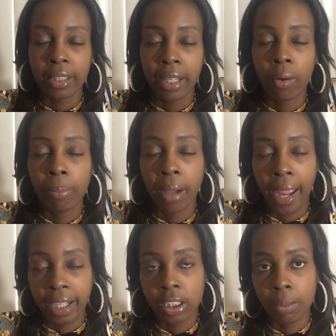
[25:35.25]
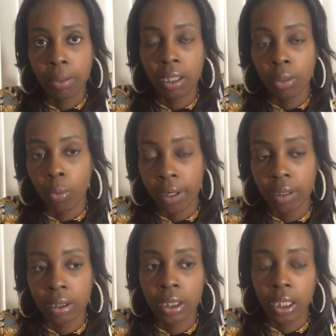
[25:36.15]
They will actually put in the
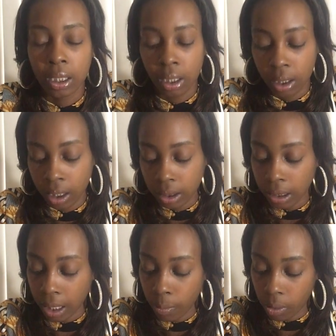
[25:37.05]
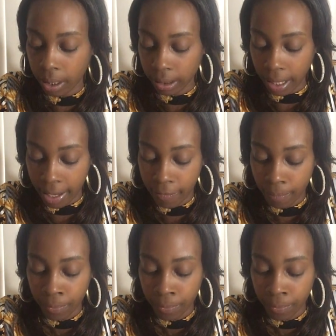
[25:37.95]
work to get the things that they want in life.